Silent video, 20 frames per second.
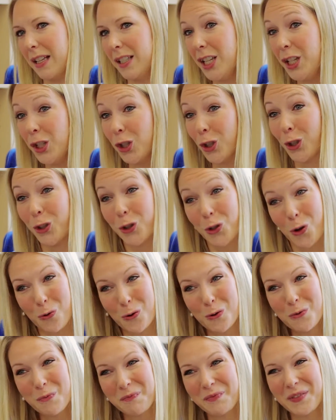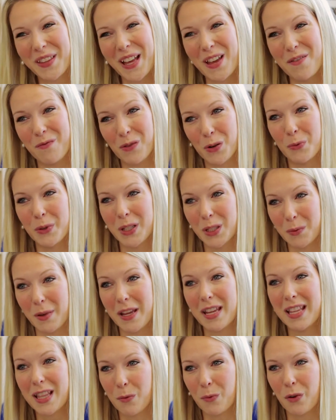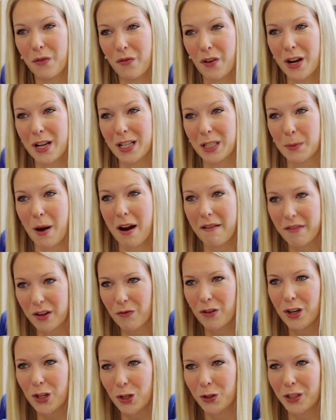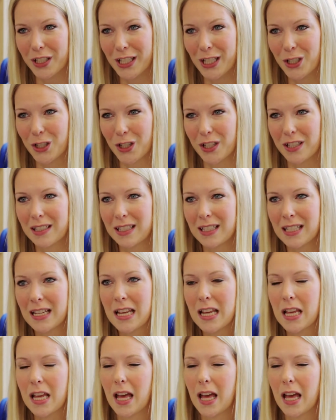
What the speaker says: teachers at school that influenced me, that were very inspiring, really good teachers.